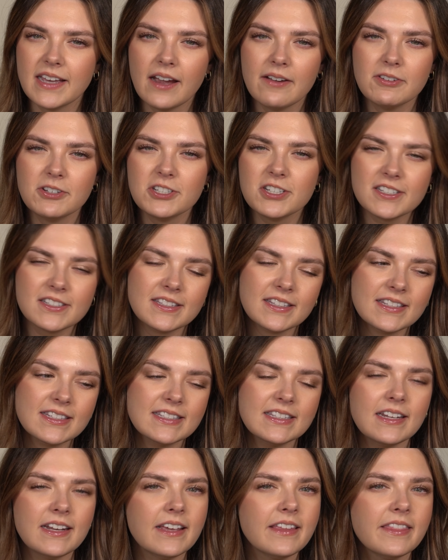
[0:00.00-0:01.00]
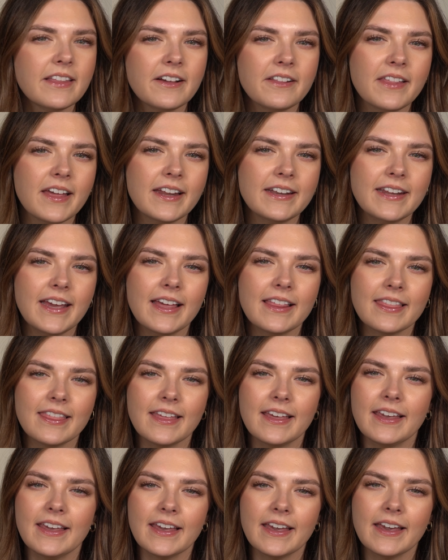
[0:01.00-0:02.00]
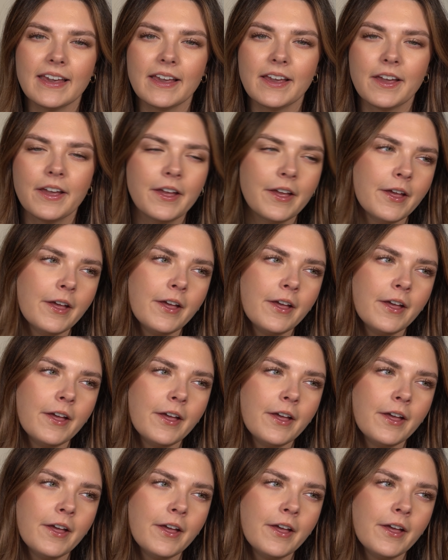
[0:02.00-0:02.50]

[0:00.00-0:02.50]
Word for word: I was just sitting there that day thinking